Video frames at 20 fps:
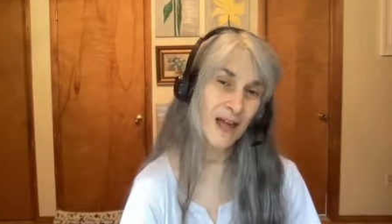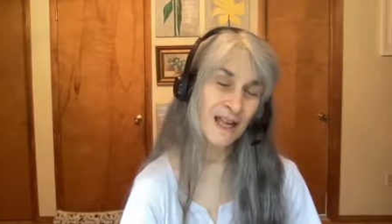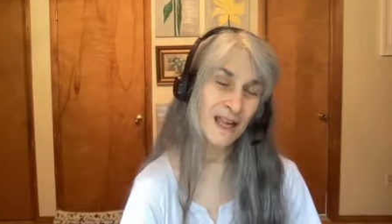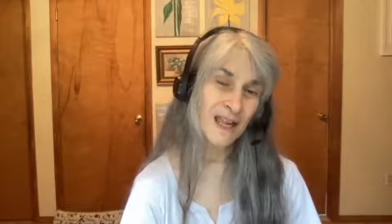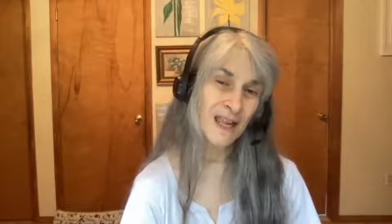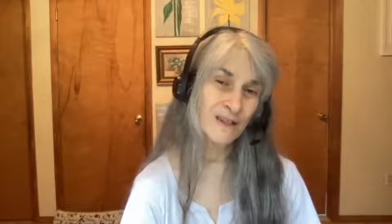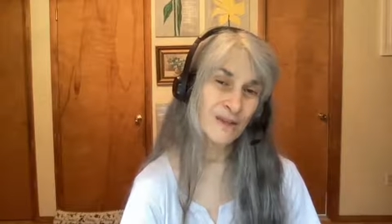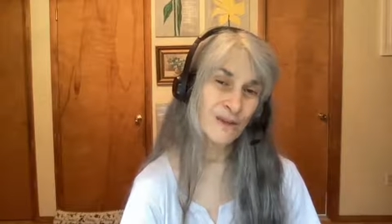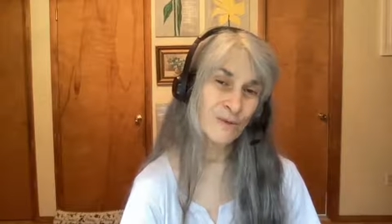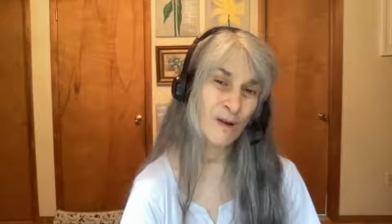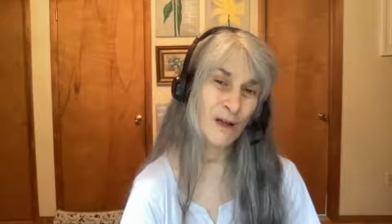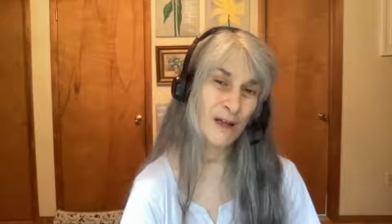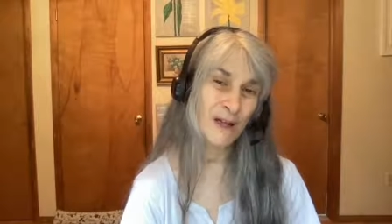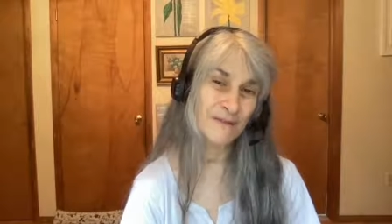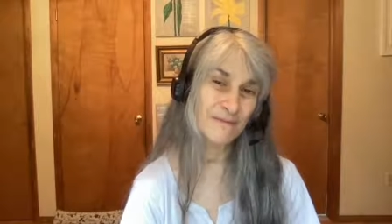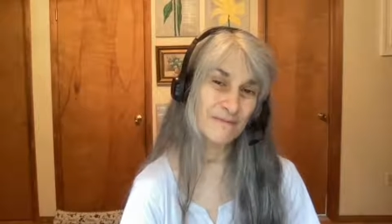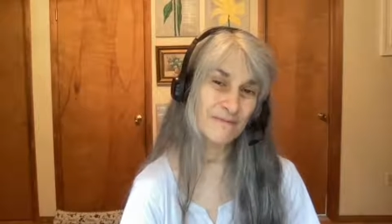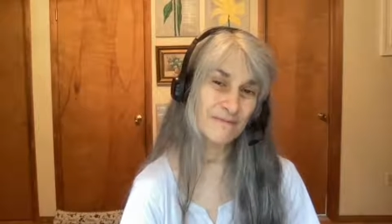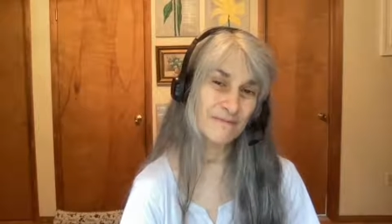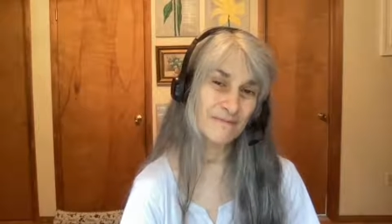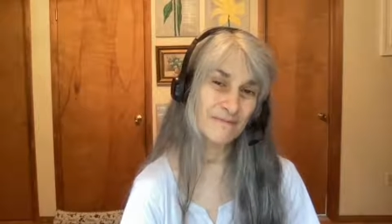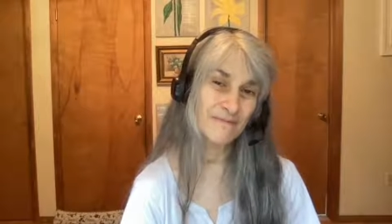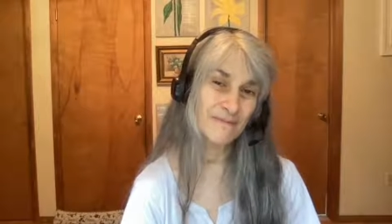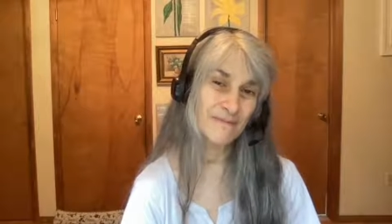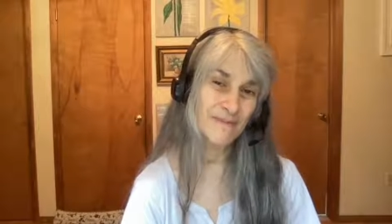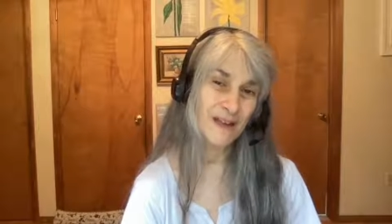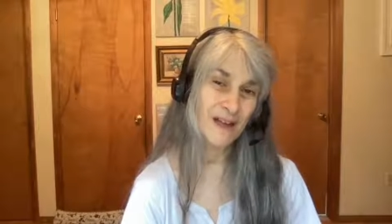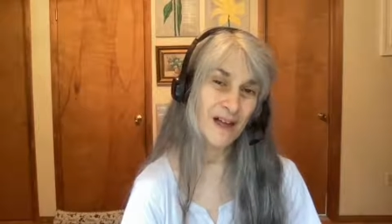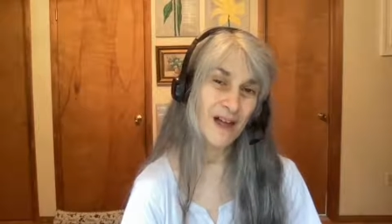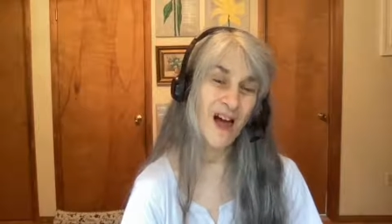Guess what?
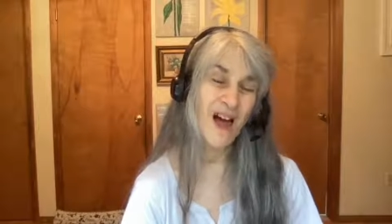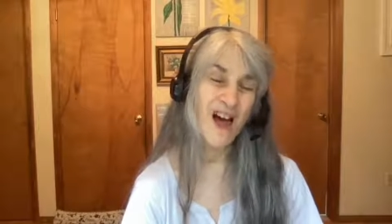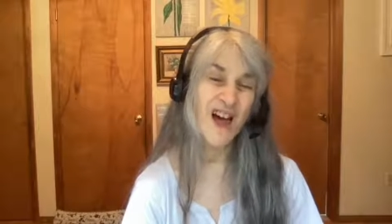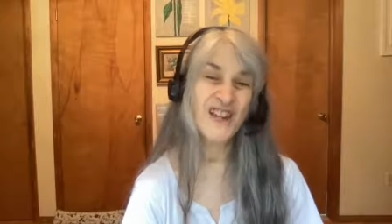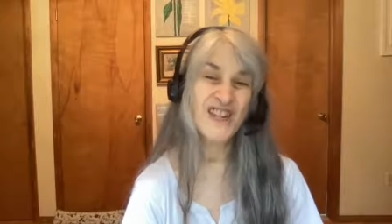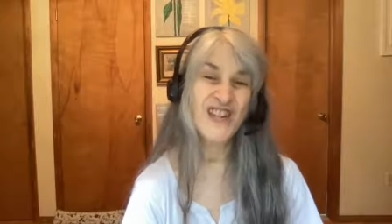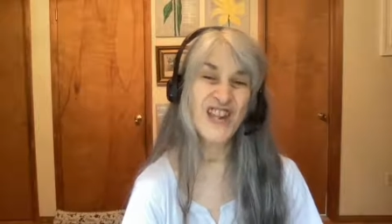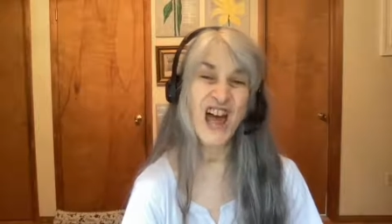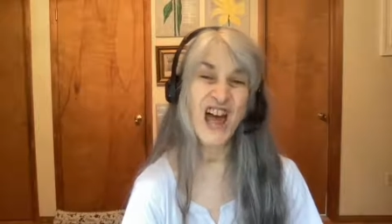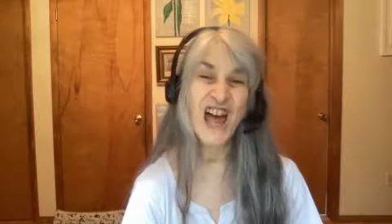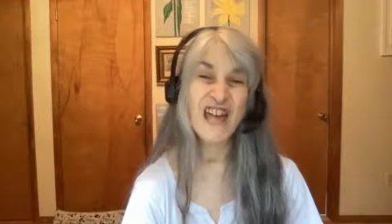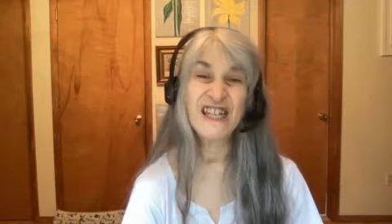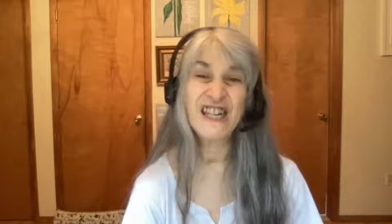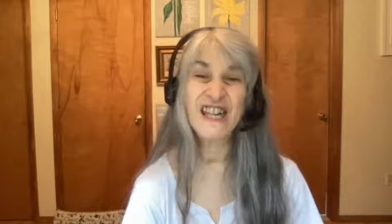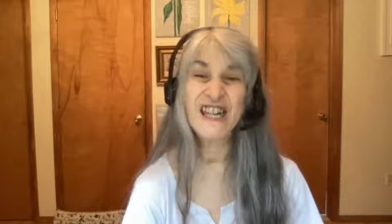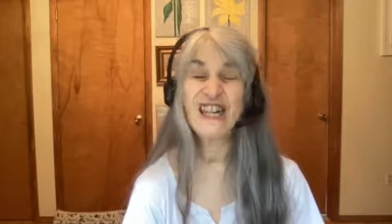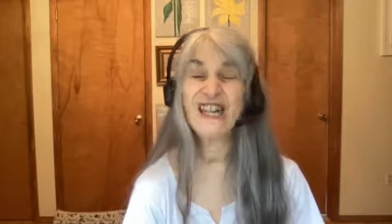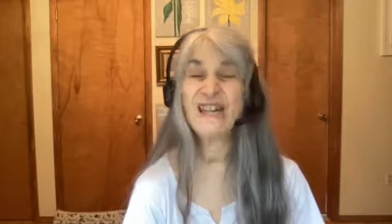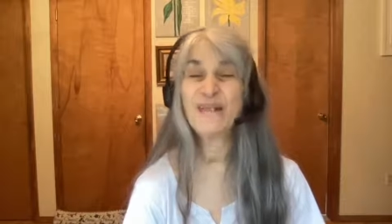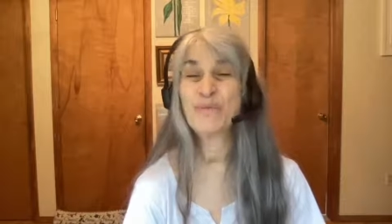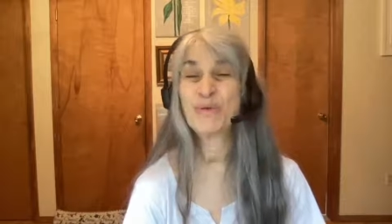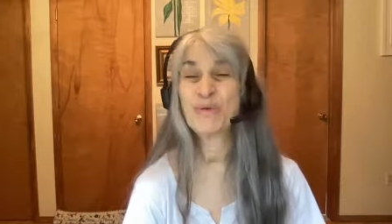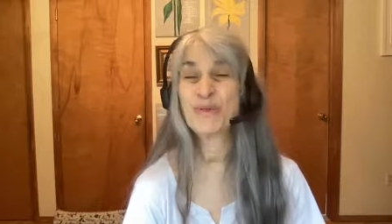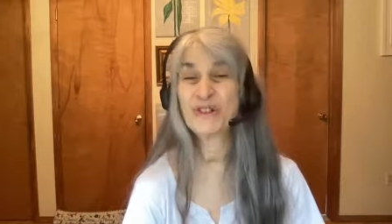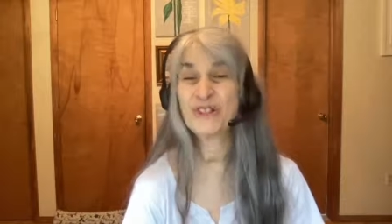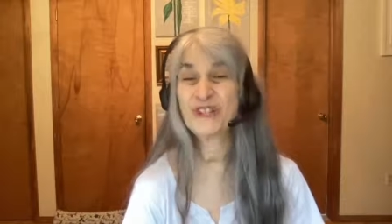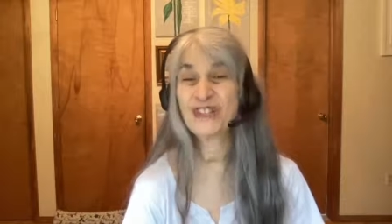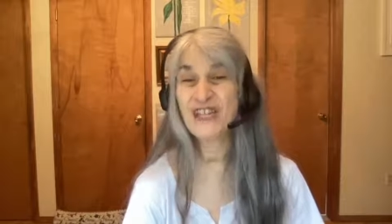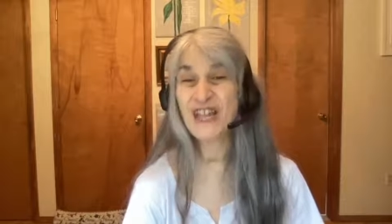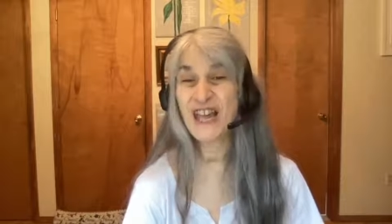
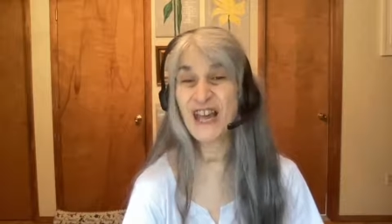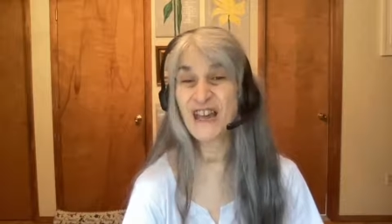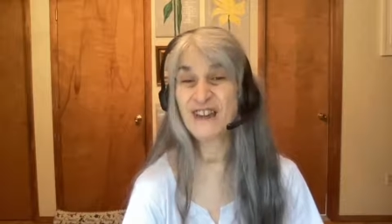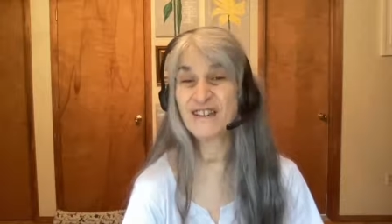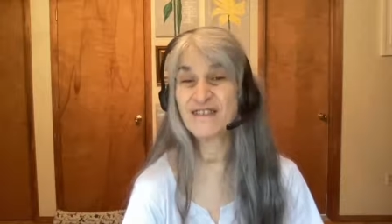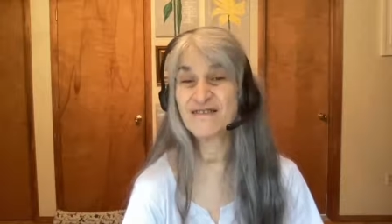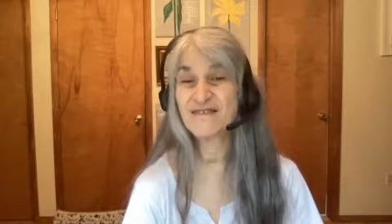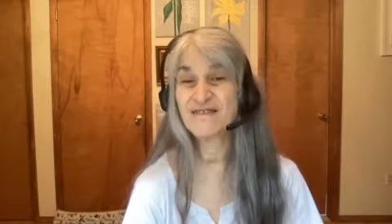90%,